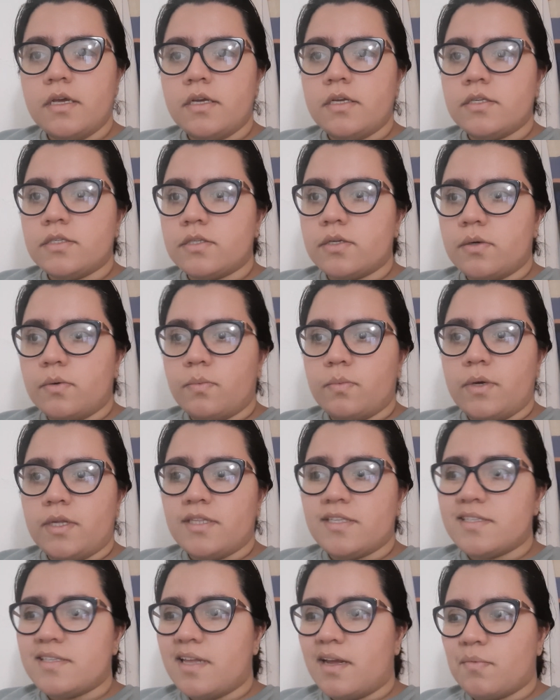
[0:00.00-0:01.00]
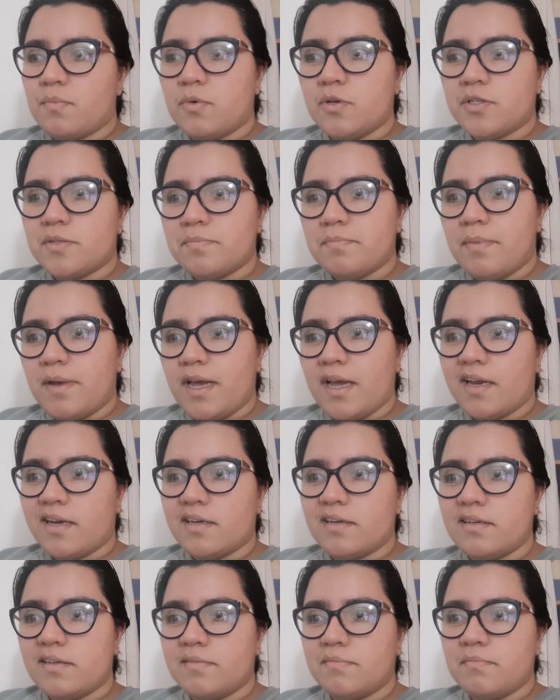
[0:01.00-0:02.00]
So once that was
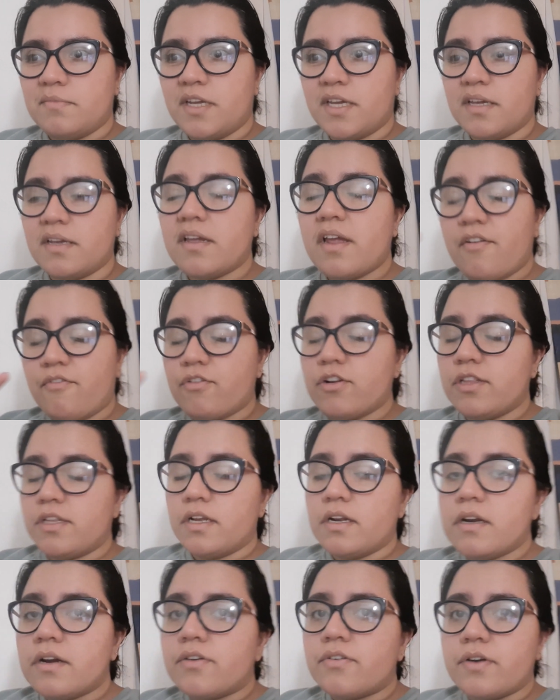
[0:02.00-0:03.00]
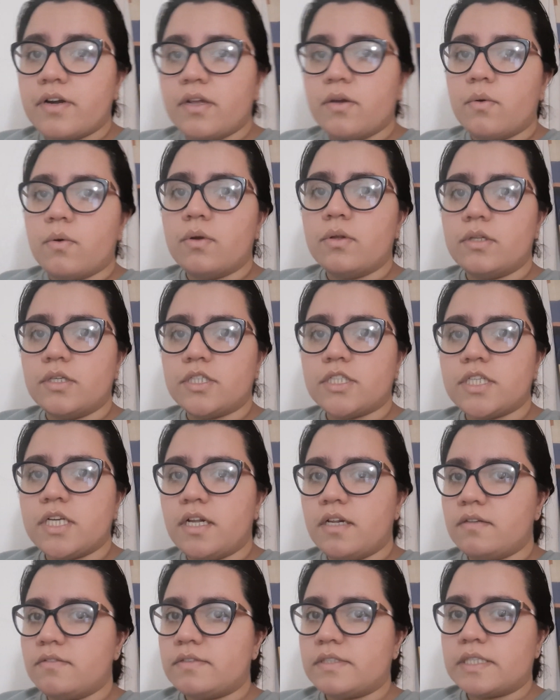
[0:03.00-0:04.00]
packed, like everything, literally all the
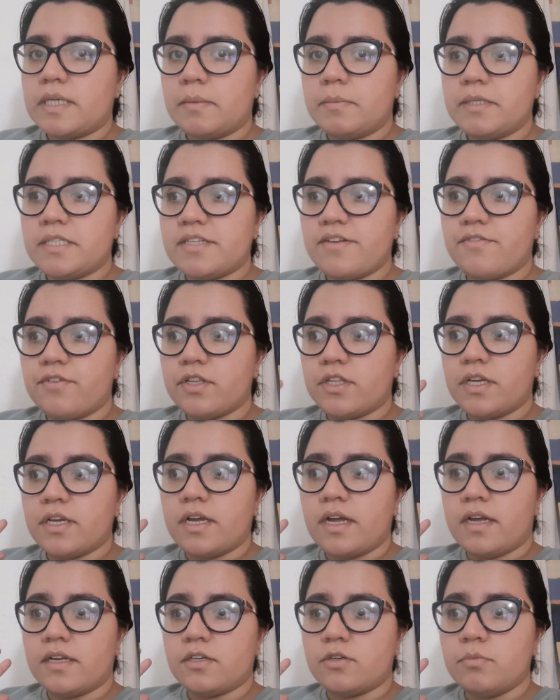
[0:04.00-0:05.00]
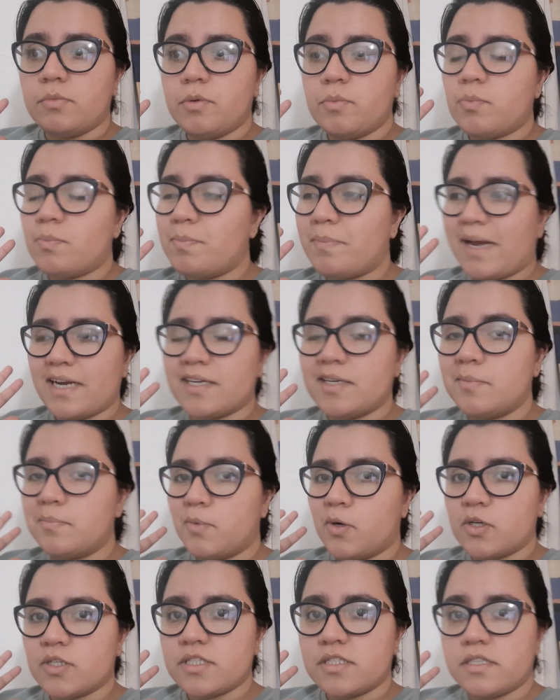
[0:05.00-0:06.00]
shelves, cupboards, everything had to be packed in
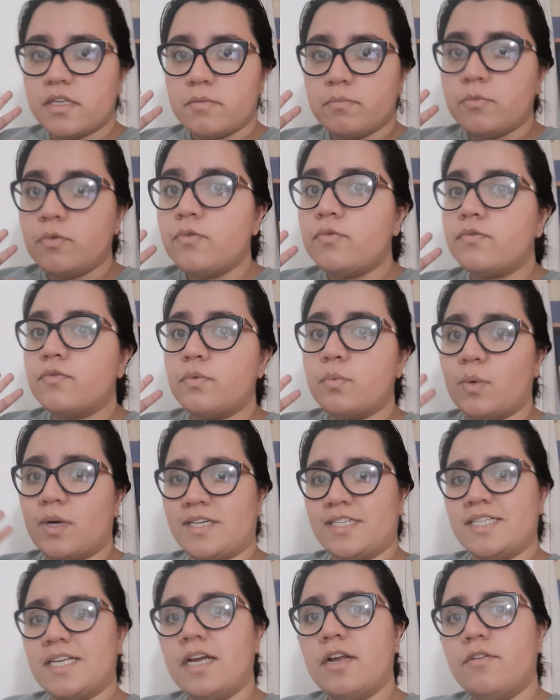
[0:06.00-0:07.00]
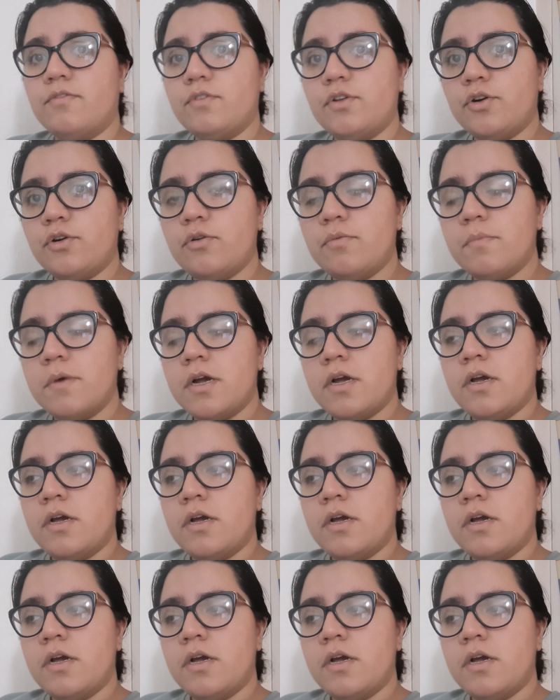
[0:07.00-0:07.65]
boxes and moved to one side of the room